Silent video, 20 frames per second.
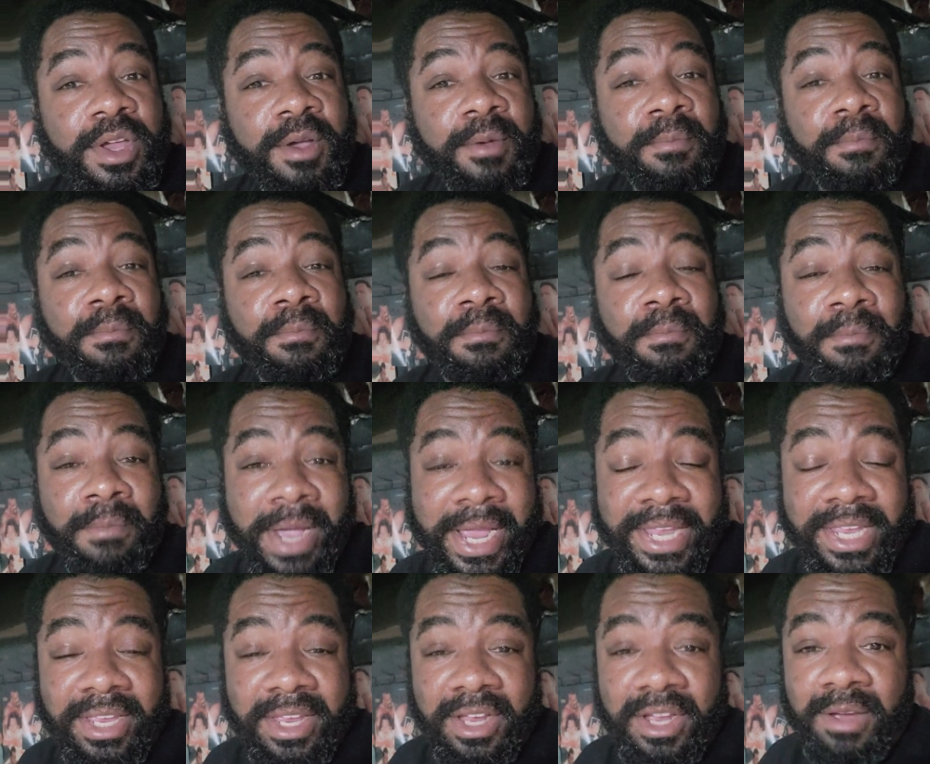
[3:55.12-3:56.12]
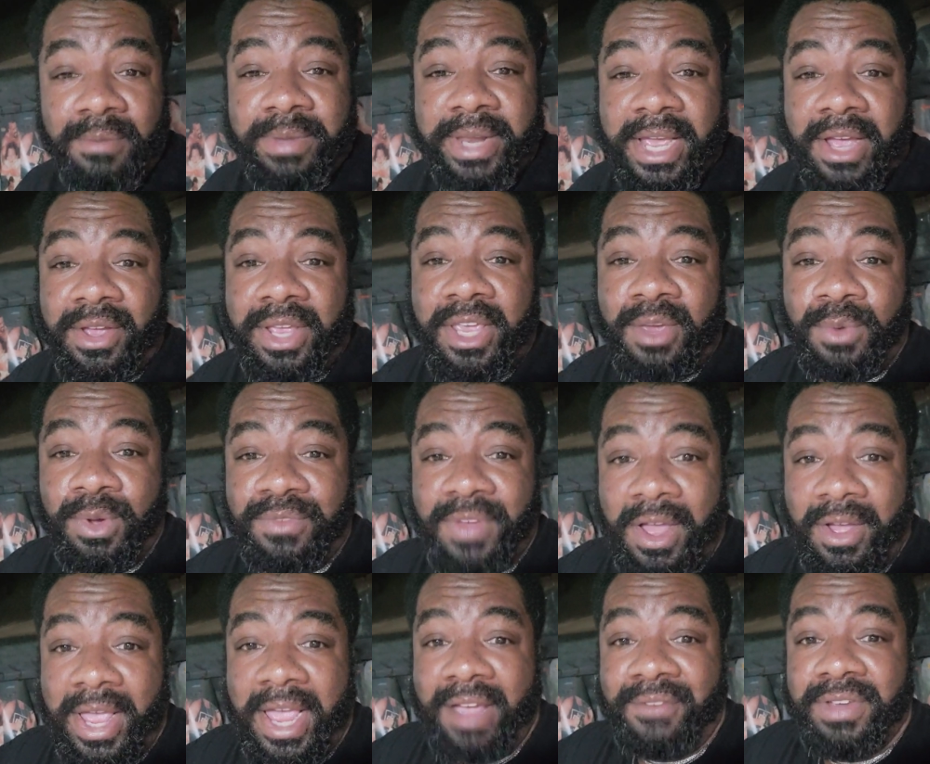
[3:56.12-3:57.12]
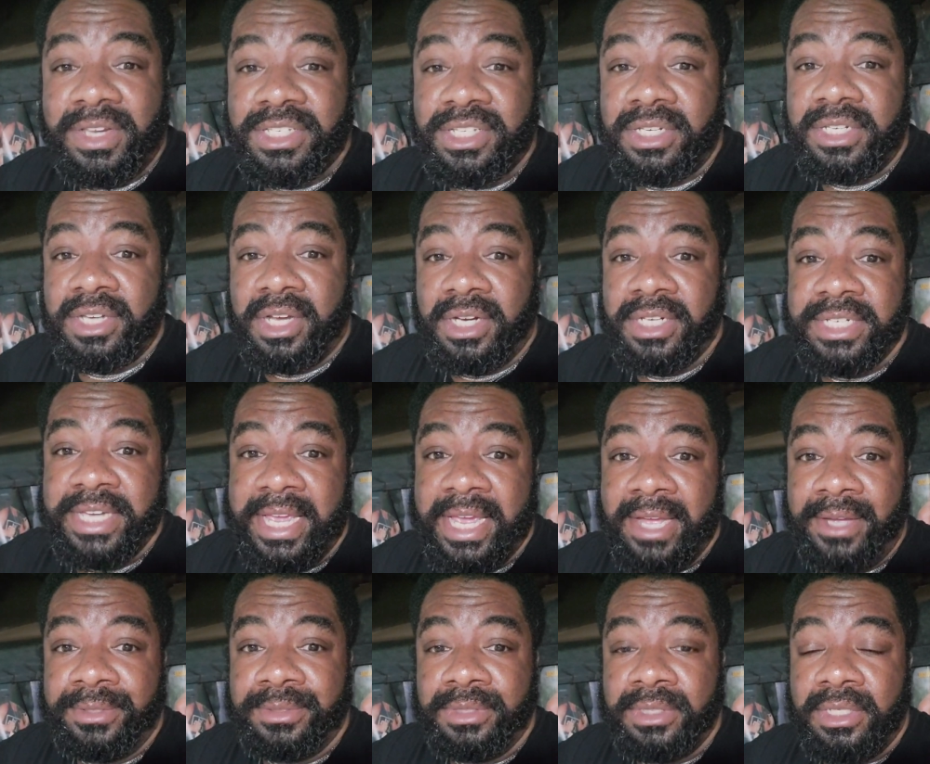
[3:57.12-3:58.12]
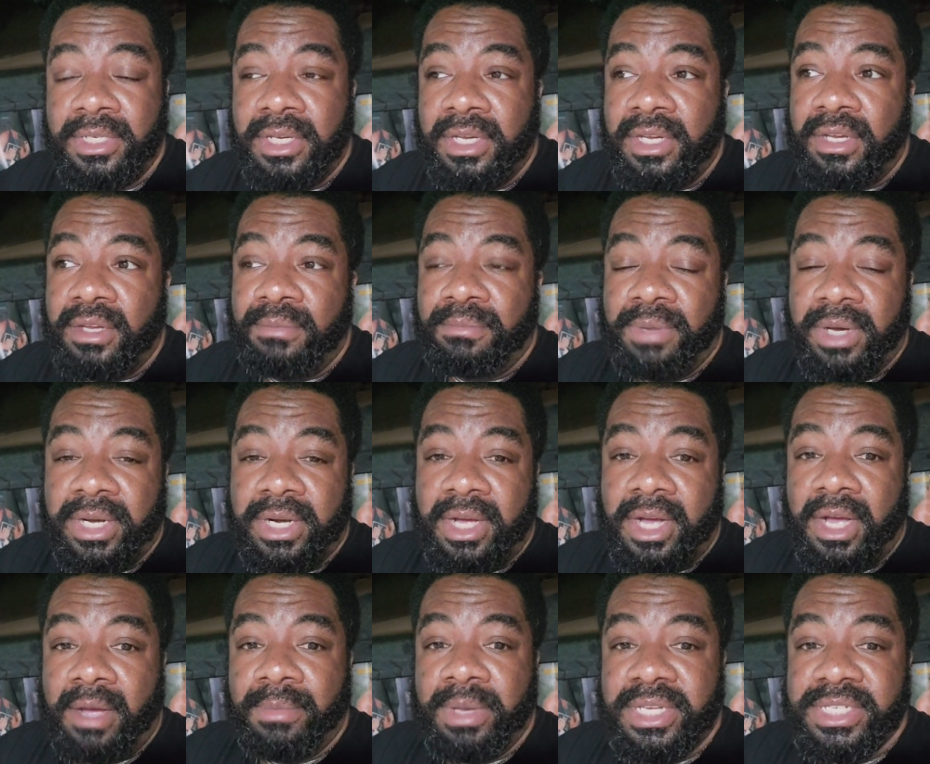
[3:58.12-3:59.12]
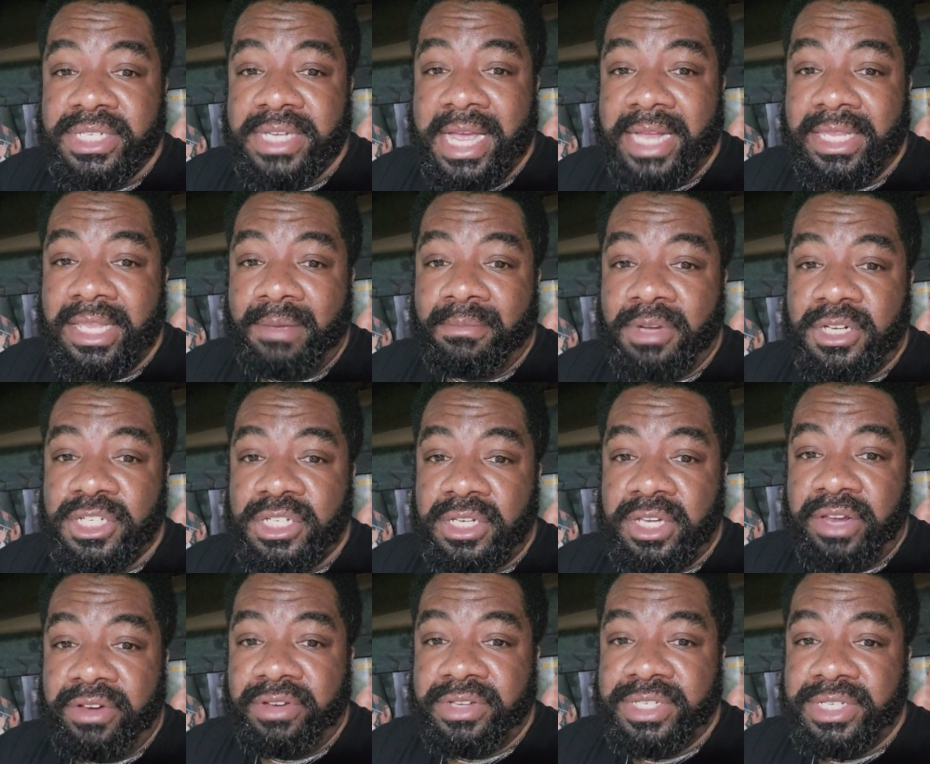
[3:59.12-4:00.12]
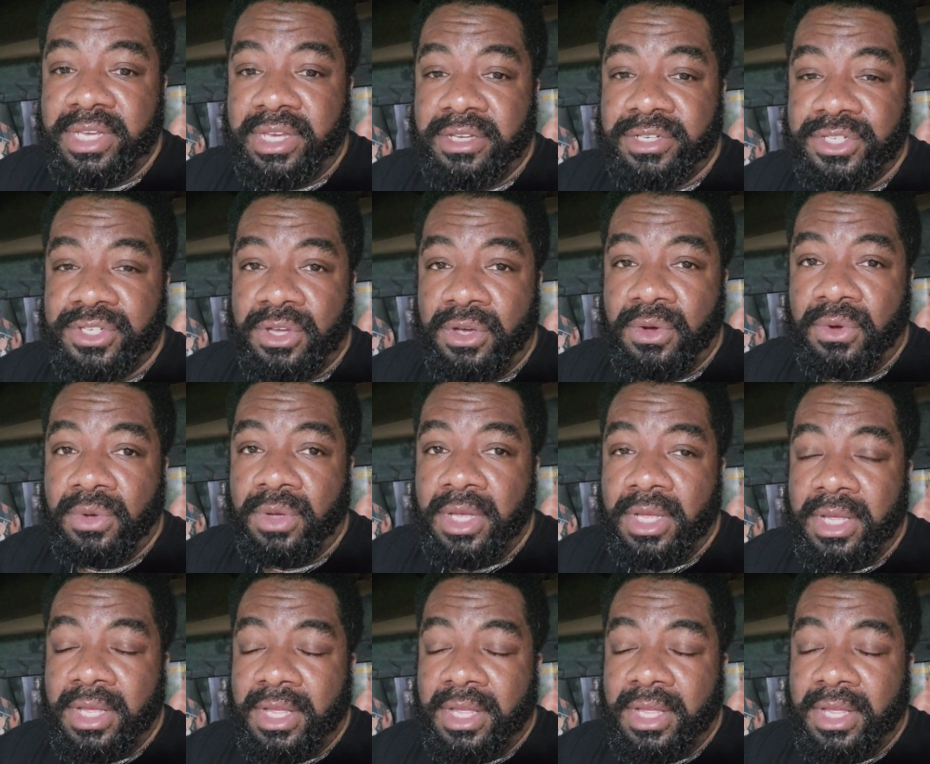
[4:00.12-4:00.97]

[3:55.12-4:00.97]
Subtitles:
might can come down here without having to duck down, but it's not that much clearance here. So